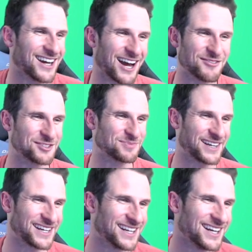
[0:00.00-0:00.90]
I'm just
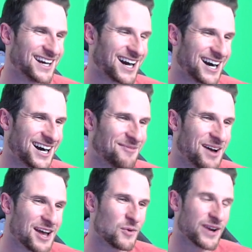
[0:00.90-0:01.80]
playing.
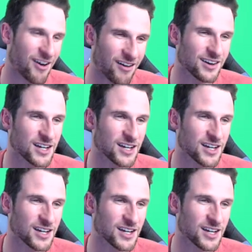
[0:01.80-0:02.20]
Um, we are